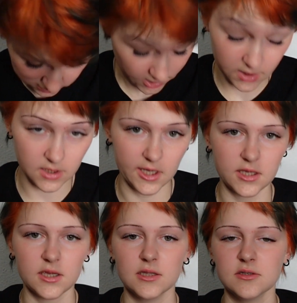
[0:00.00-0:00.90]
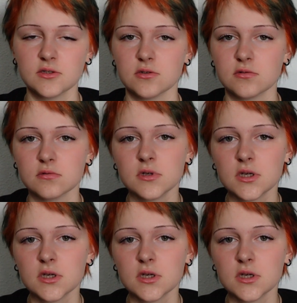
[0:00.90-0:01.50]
I like it. So